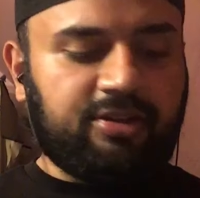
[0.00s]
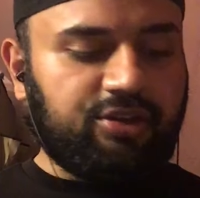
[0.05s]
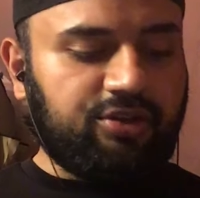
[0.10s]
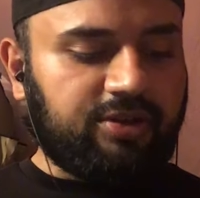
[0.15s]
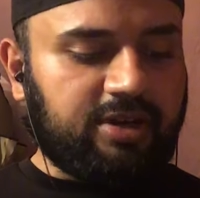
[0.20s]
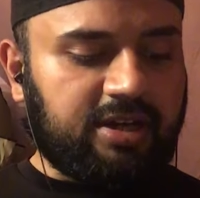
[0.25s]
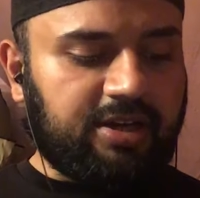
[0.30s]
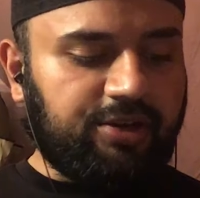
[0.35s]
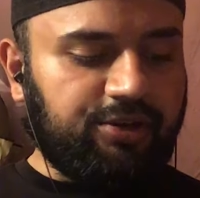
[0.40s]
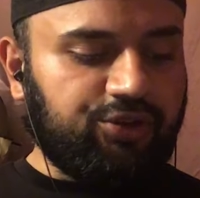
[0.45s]

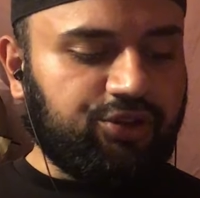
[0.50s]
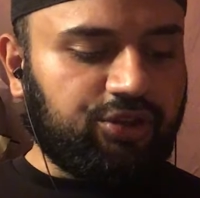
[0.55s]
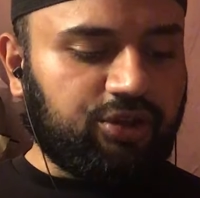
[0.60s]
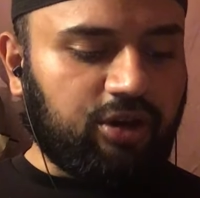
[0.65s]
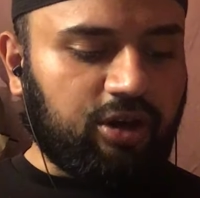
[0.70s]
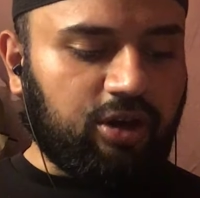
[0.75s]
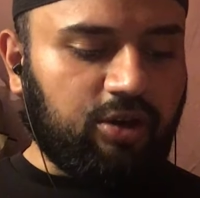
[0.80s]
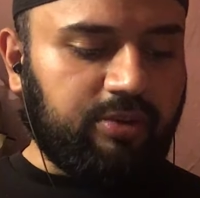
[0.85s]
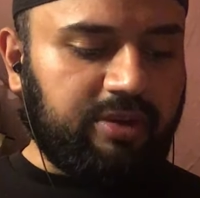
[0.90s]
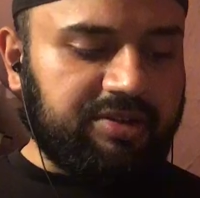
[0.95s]
Your energy
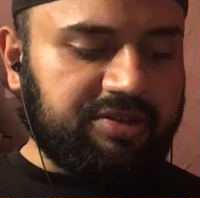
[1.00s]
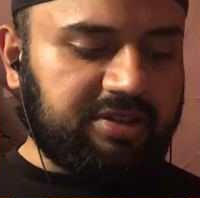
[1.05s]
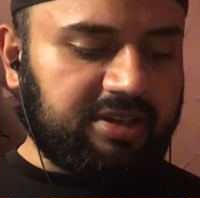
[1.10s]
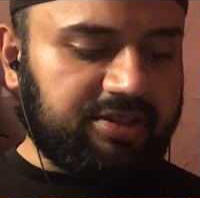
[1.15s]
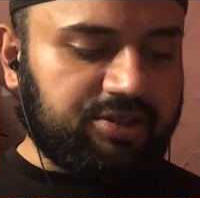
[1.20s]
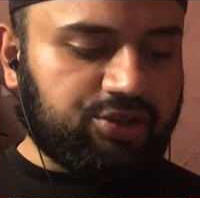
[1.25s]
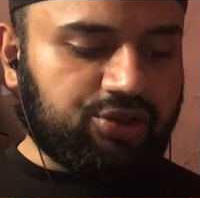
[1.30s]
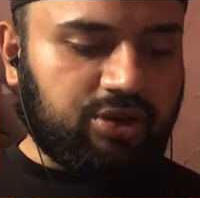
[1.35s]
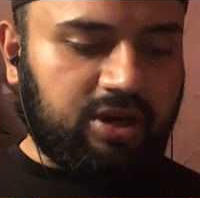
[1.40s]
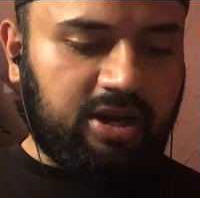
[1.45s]
always
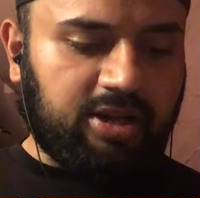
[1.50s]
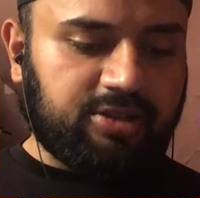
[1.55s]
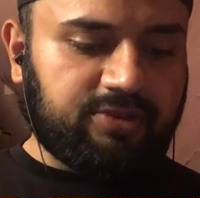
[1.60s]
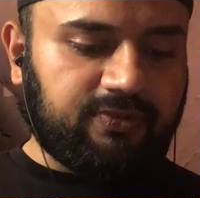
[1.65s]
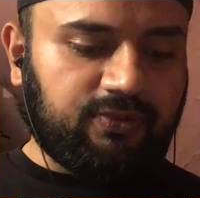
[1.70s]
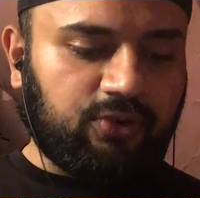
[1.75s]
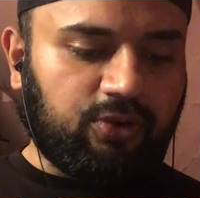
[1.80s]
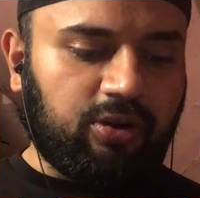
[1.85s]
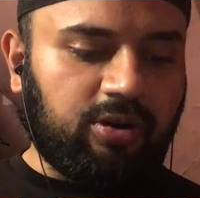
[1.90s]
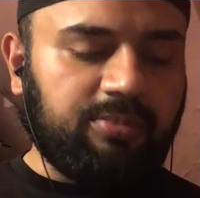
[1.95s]
gets
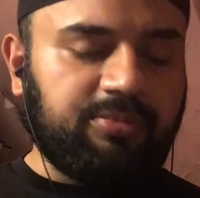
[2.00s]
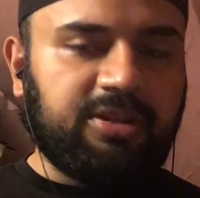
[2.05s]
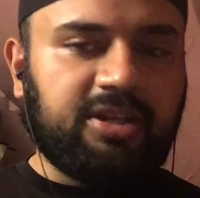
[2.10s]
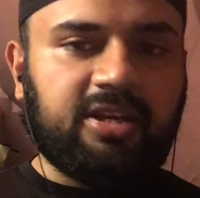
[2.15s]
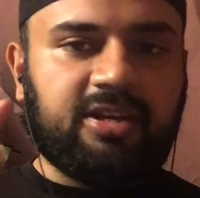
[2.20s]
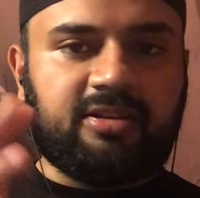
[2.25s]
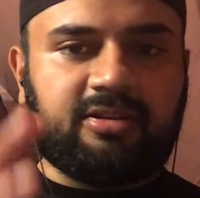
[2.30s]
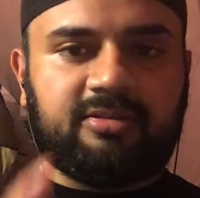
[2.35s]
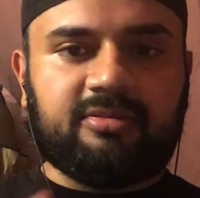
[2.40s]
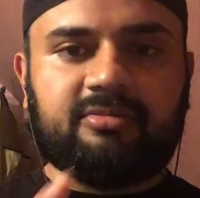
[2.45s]
transformed,
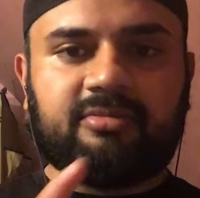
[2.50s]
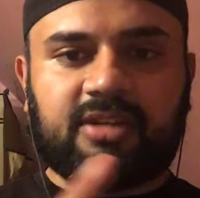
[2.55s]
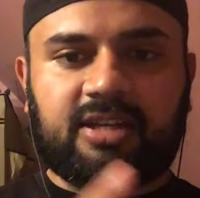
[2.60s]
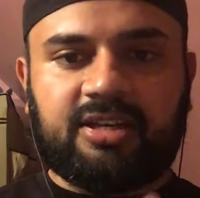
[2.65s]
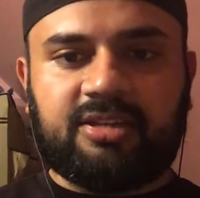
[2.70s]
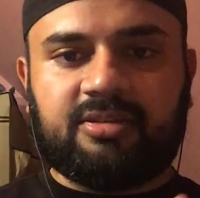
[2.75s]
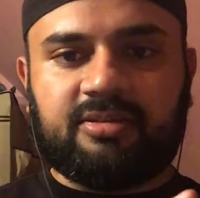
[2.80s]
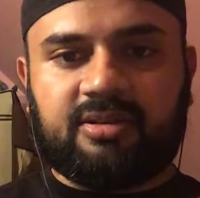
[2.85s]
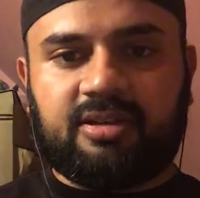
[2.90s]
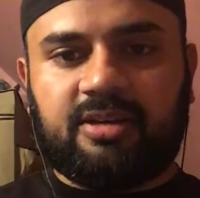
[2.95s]
and
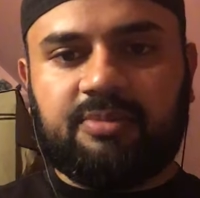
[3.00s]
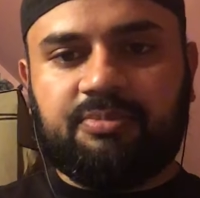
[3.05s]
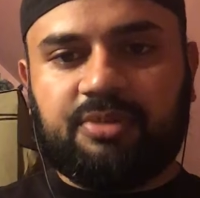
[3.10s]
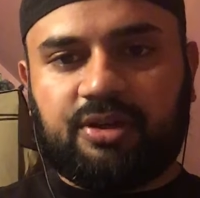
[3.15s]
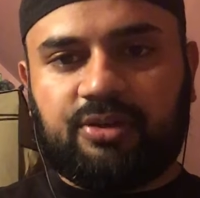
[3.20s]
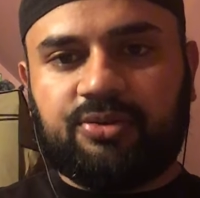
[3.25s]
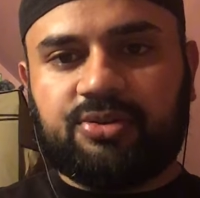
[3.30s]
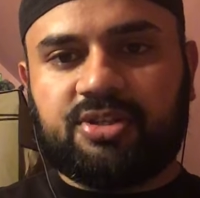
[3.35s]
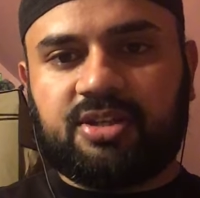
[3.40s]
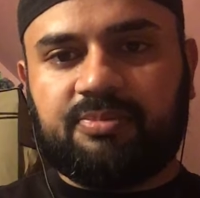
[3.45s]
it, it
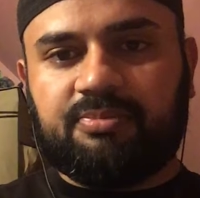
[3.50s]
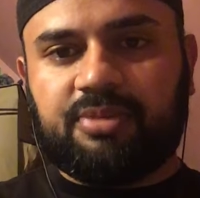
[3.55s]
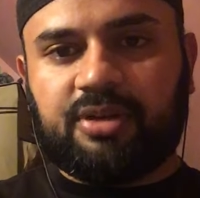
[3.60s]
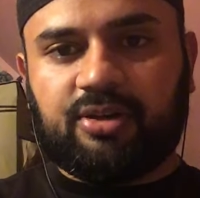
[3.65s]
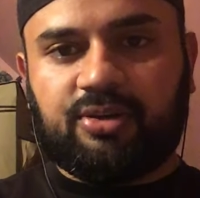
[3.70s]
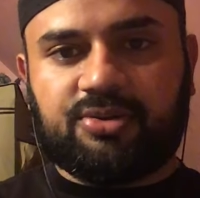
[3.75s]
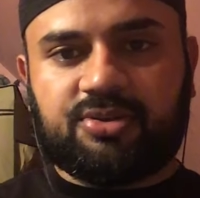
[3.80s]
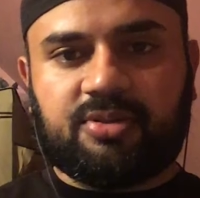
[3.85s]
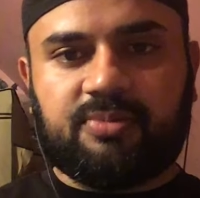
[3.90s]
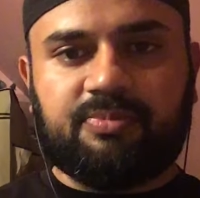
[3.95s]
builds and
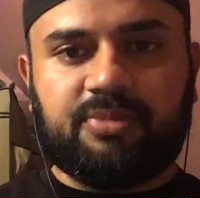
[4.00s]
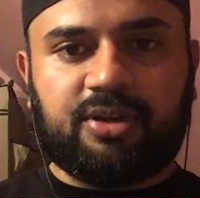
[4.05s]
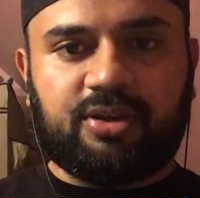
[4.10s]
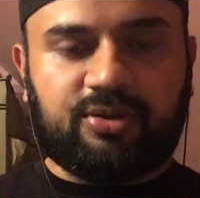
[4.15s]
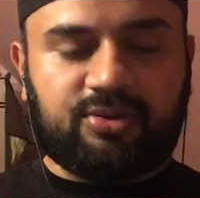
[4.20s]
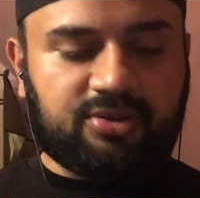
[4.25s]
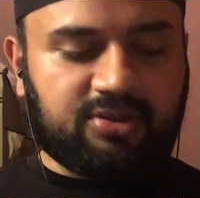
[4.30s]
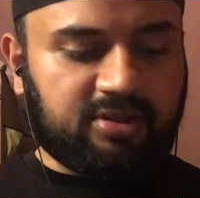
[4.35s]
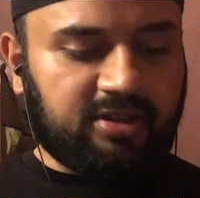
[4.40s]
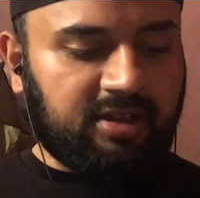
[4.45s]
builds and
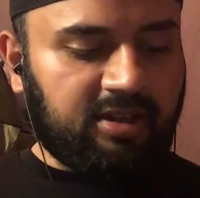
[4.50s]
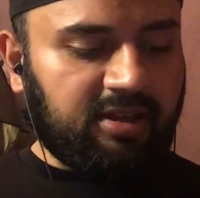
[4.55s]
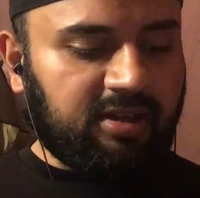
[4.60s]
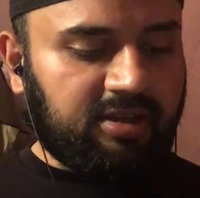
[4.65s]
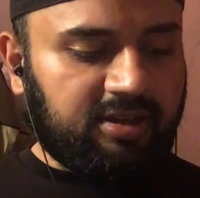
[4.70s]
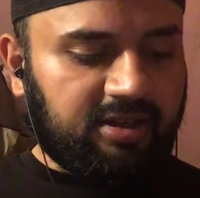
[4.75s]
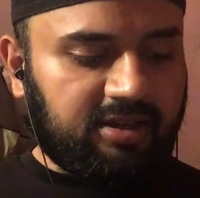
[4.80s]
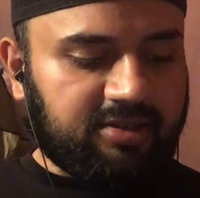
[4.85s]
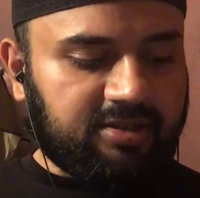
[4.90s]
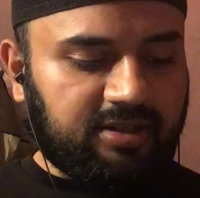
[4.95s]
builds
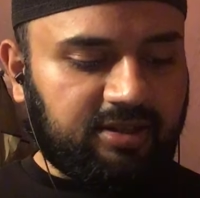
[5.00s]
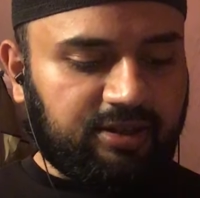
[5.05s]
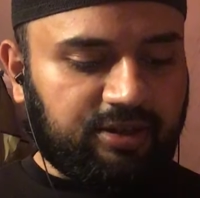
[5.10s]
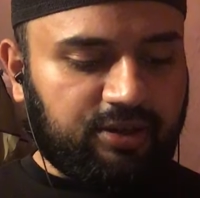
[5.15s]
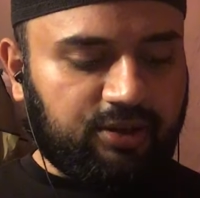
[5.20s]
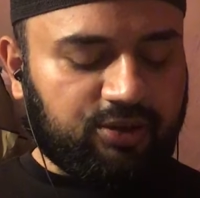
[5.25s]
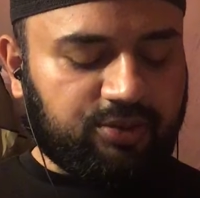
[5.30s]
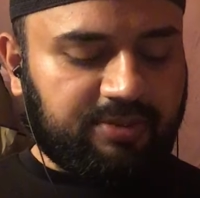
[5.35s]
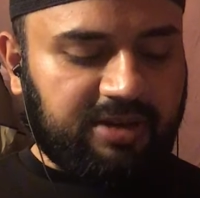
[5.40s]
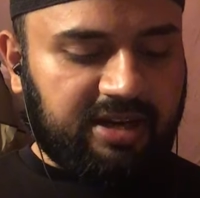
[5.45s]
until it
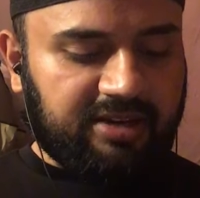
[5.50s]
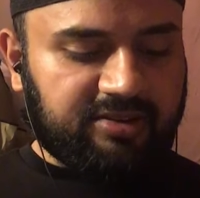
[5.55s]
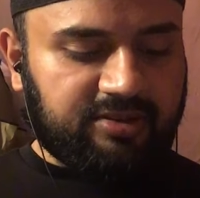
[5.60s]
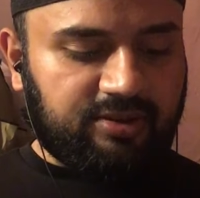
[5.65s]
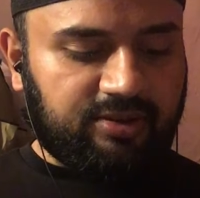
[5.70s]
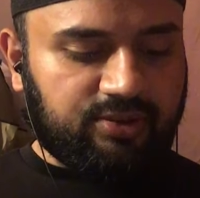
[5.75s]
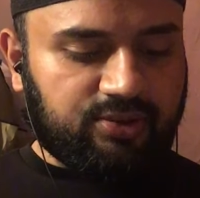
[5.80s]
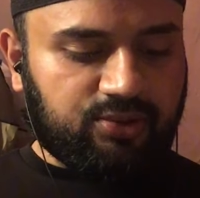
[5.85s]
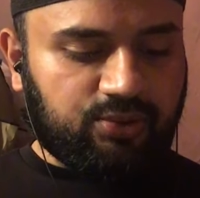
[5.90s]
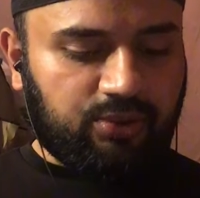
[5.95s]
goes back to
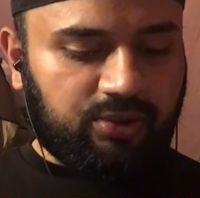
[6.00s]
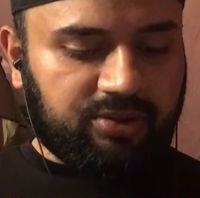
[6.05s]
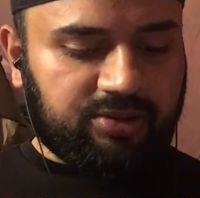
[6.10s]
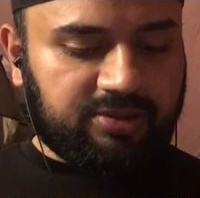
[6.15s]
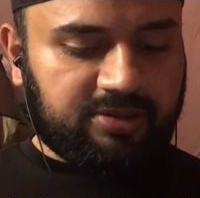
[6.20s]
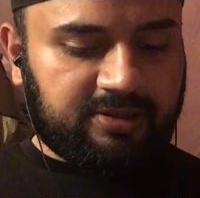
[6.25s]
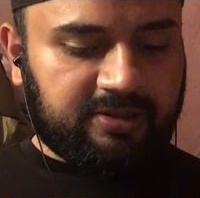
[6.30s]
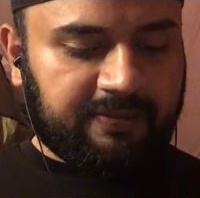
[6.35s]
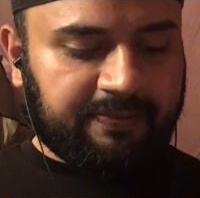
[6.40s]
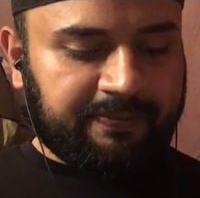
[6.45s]
the
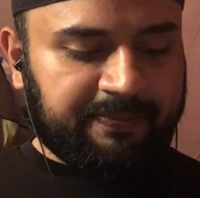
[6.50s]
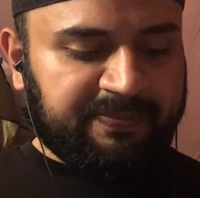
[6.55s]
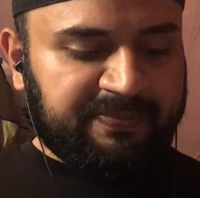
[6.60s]
source.